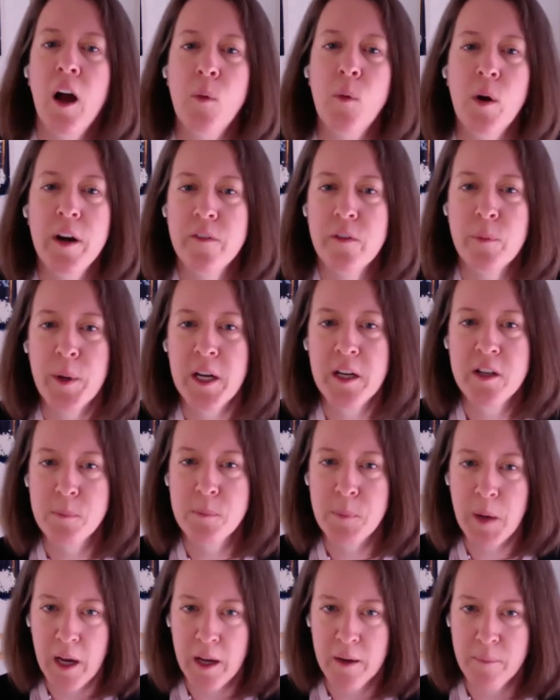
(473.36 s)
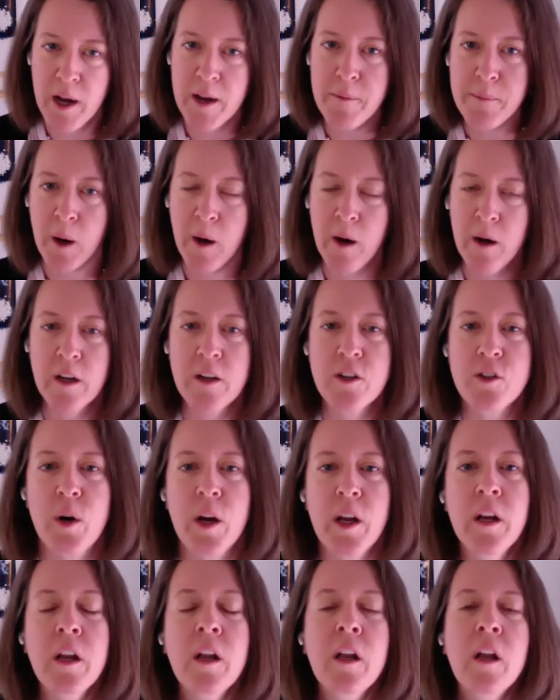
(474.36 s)
I want everybody to buy my products,
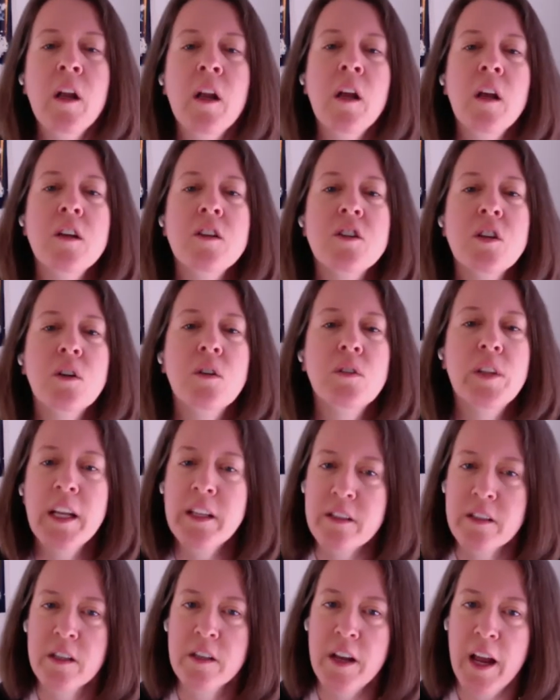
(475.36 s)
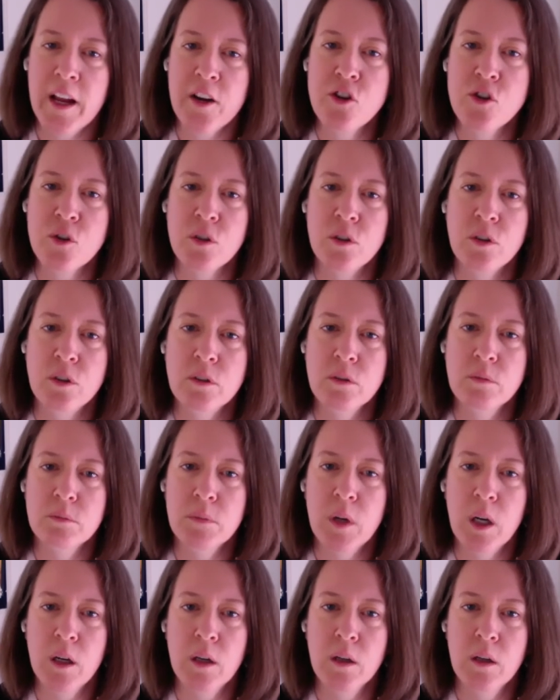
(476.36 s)
right? So that's the
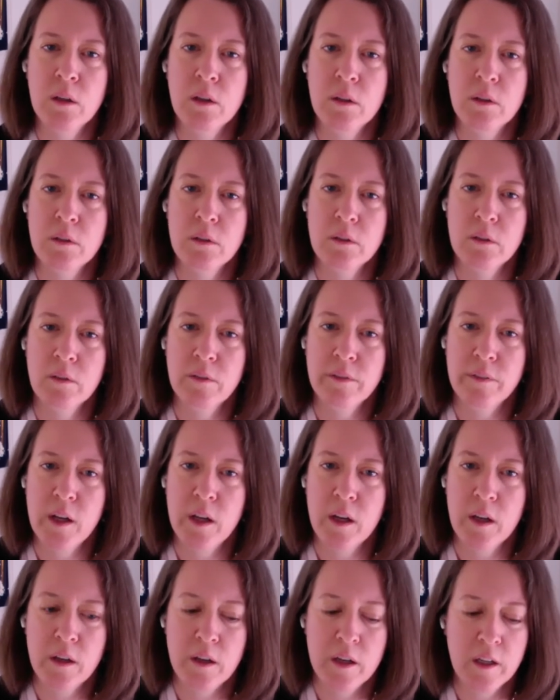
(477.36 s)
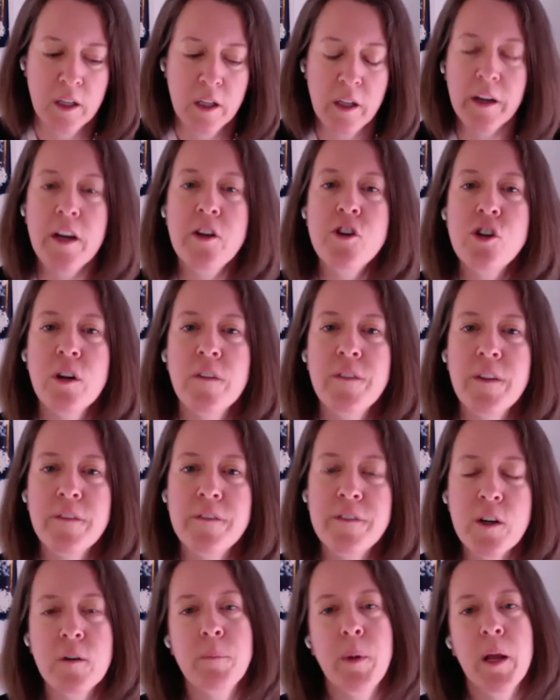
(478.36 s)
natural uh, uh, inclination of
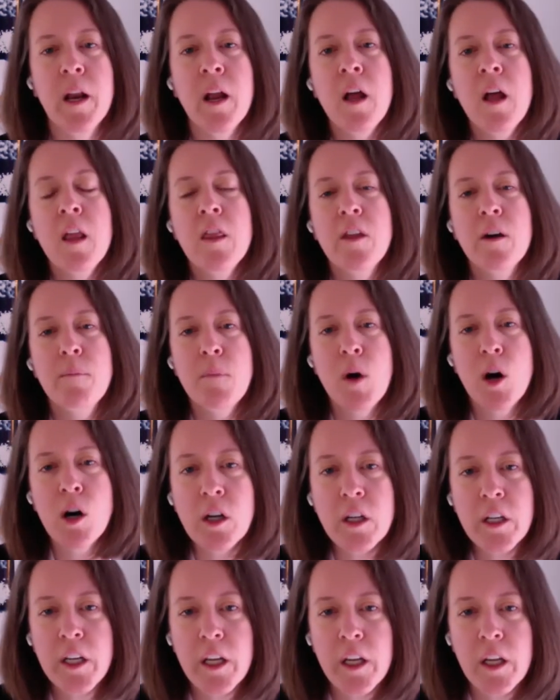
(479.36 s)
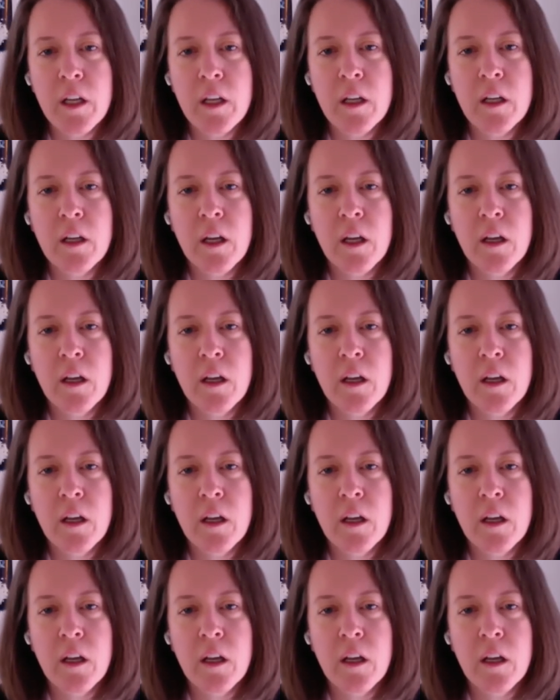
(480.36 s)
the firm. But the market,